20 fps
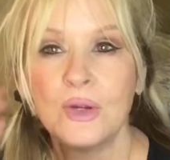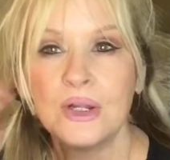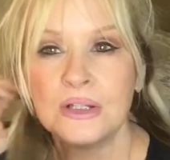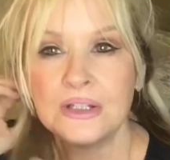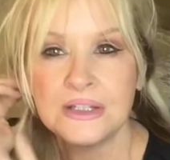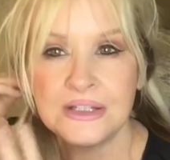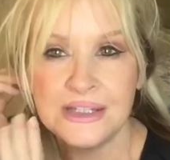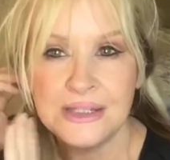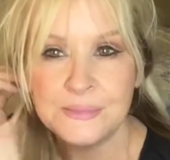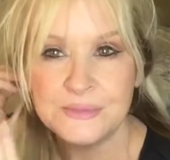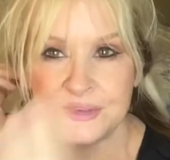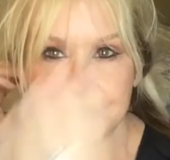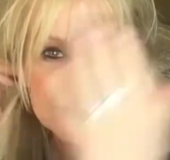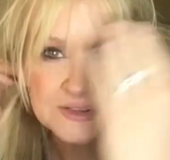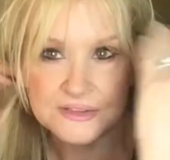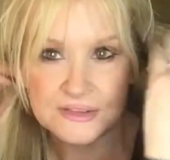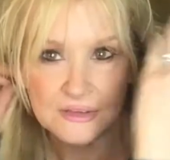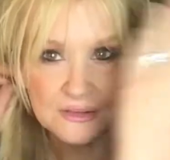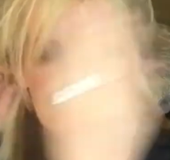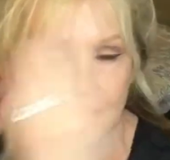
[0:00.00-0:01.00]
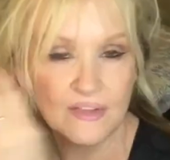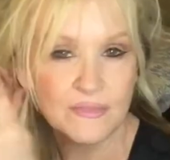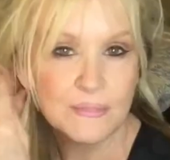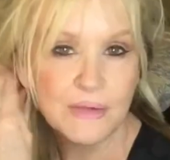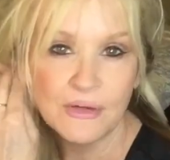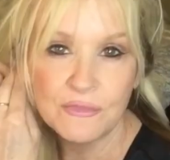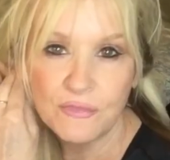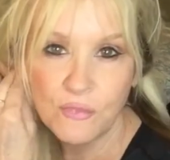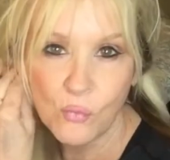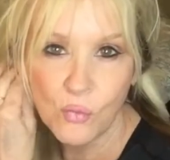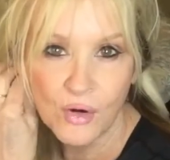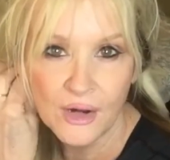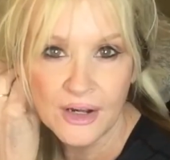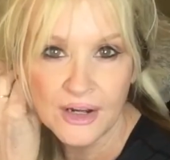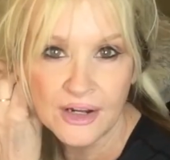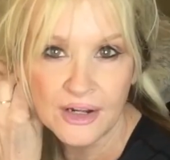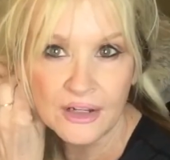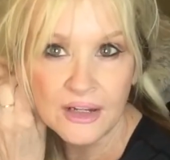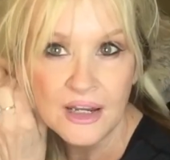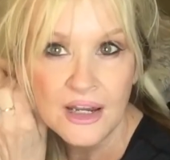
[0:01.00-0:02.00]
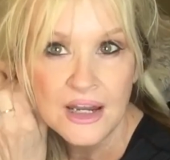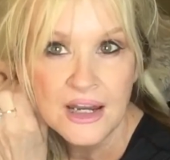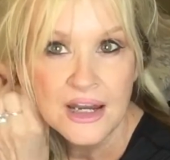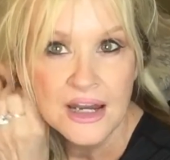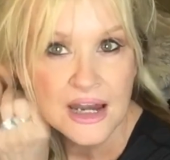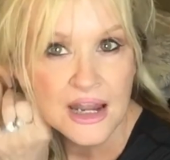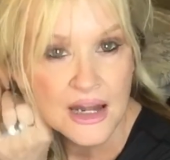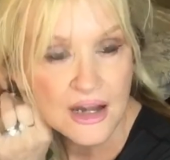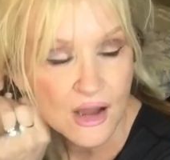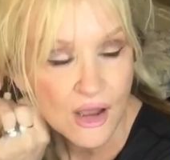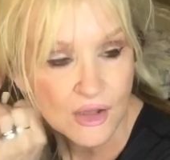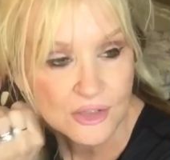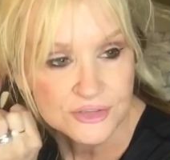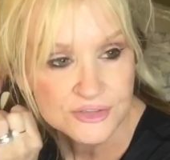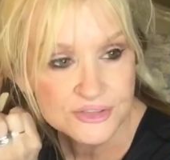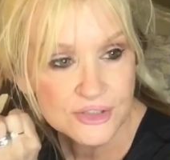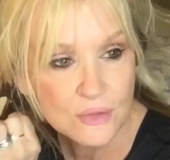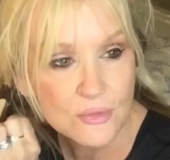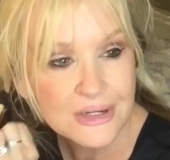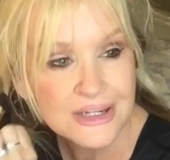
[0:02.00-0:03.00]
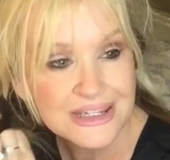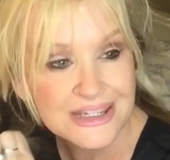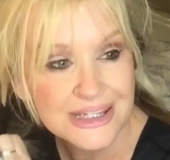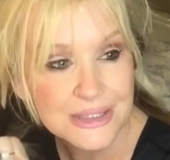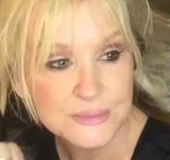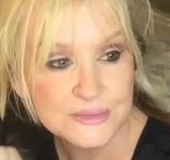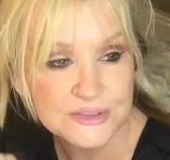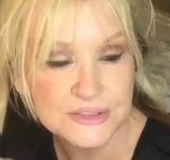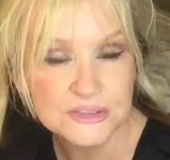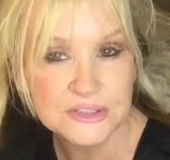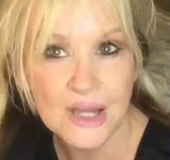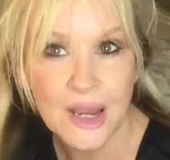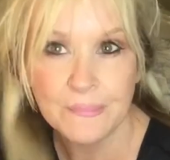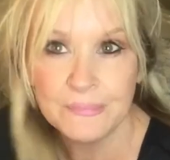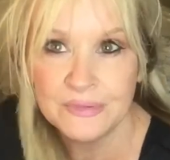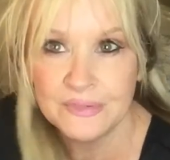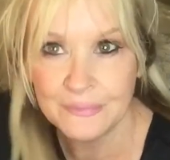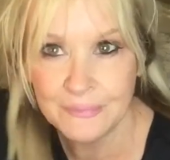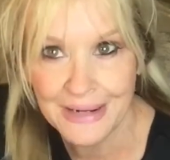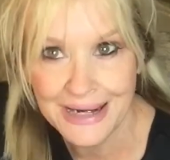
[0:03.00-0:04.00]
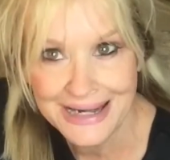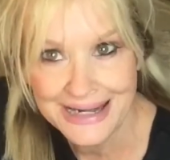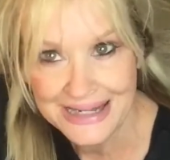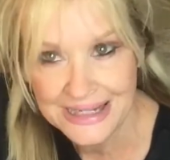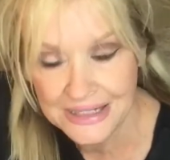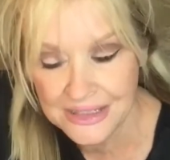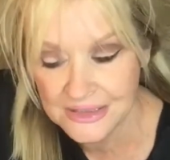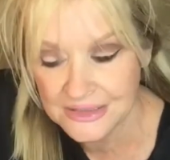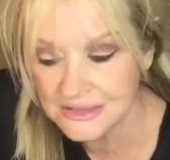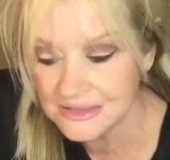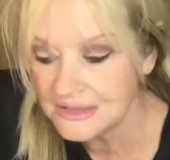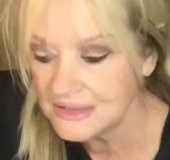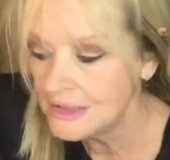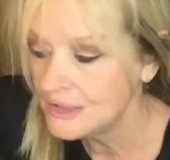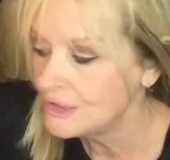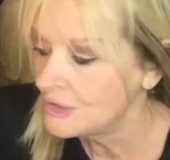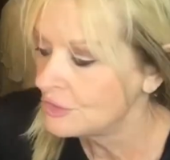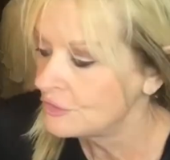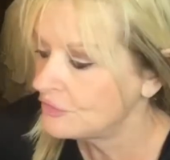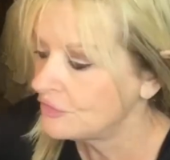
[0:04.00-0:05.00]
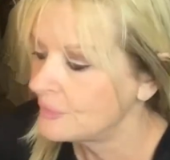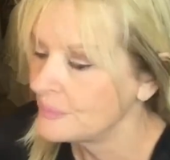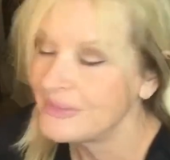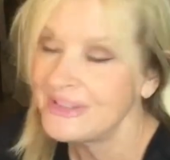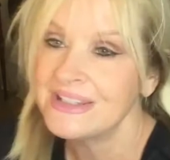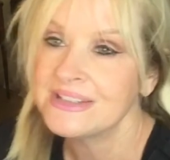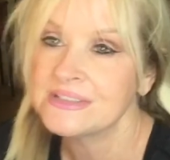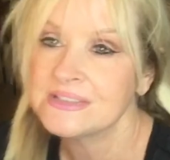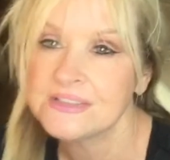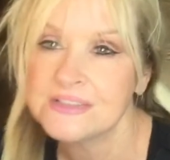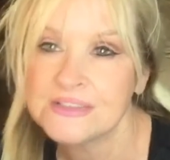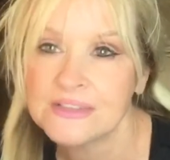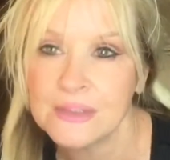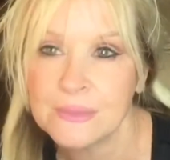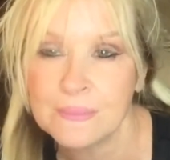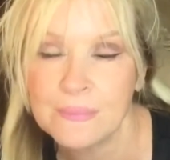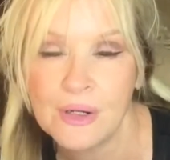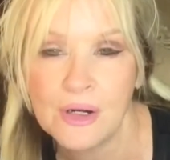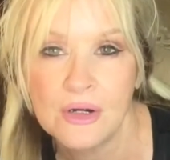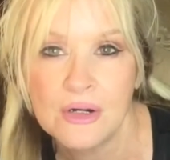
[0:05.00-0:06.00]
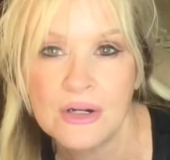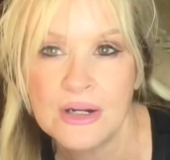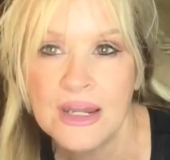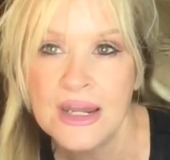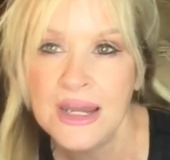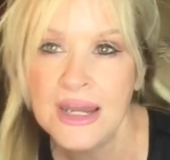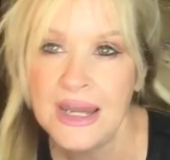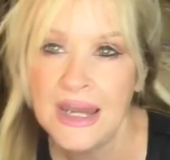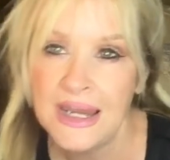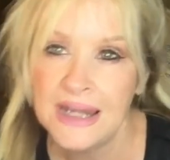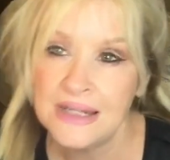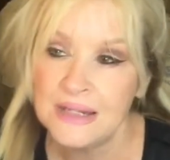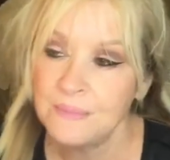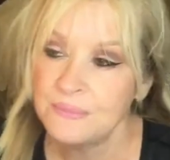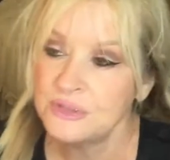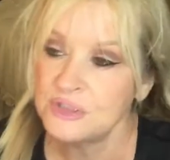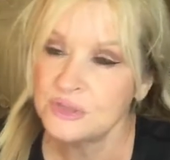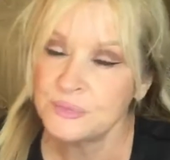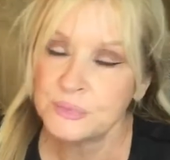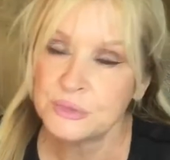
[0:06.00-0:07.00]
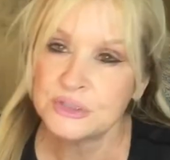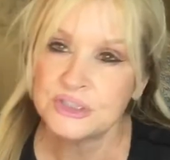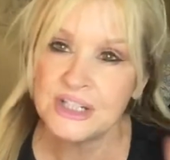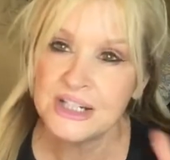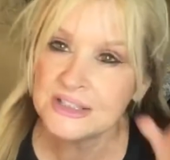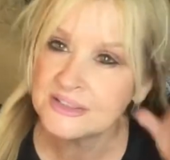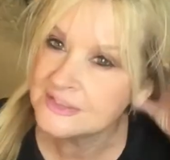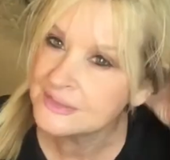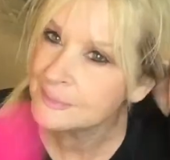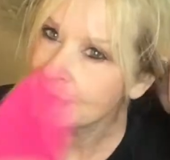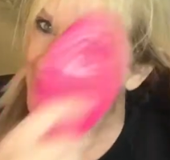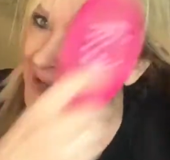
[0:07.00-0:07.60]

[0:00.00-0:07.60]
it keeps the sun off my forehead, and also it keeps the top of my head from getting sunburn, and it just protects my